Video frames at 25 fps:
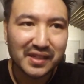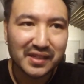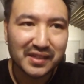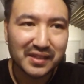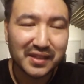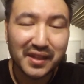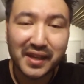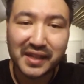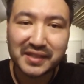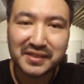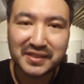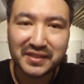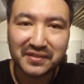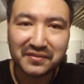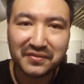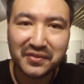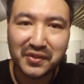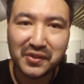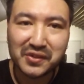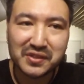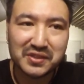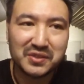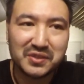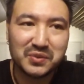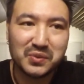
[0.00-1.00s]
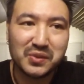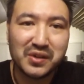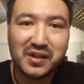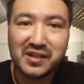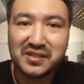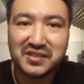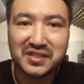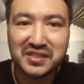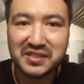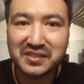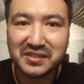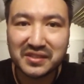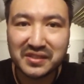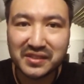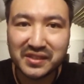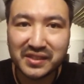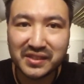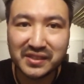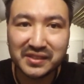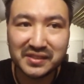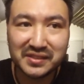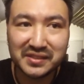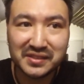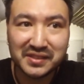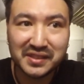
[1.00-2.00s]
nights at first where I just
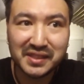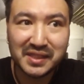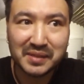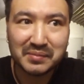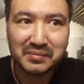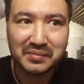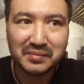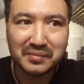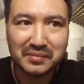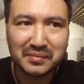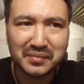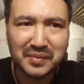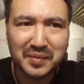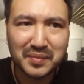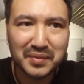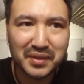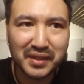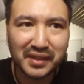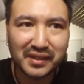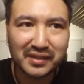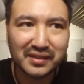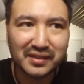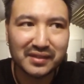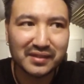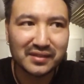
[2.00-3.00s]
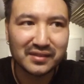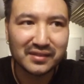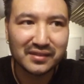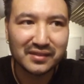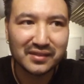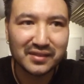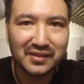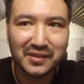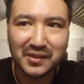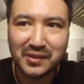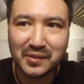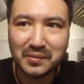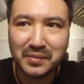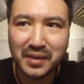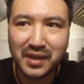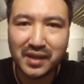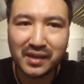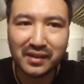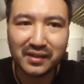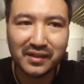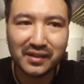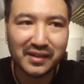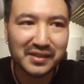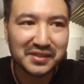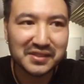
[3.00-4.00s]
couldn't sleep. I'm like, oh
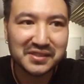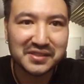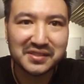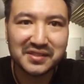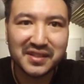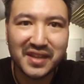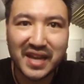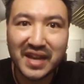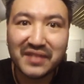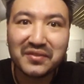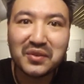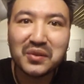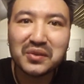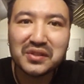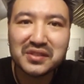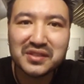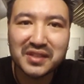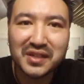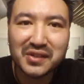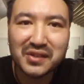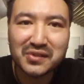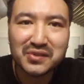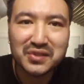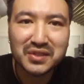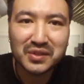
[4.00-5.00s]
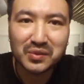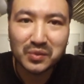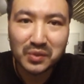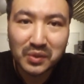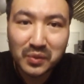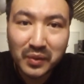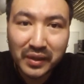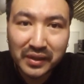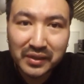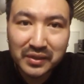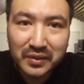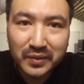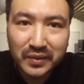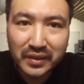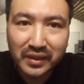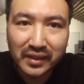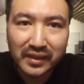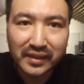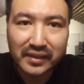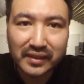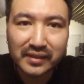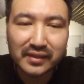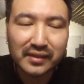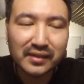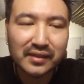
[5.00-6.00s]
man, I just have all this energy. What do I do with
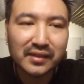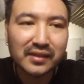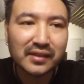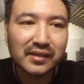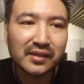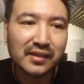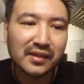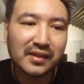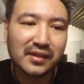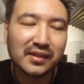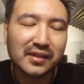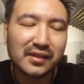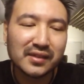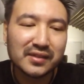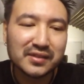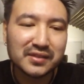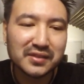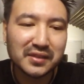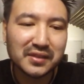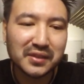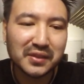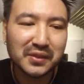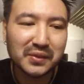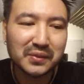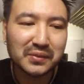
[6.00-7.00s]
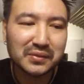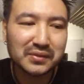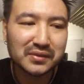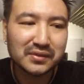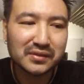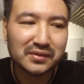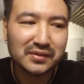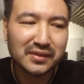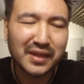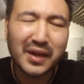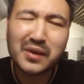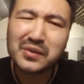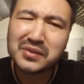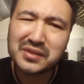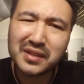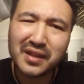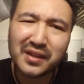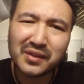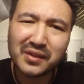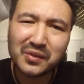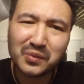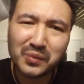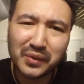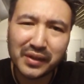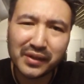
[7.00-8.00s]
it? So that was
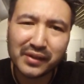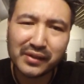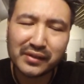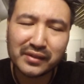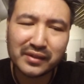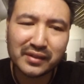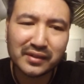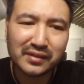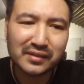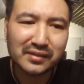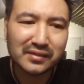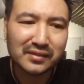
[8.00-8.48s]
kind of weird.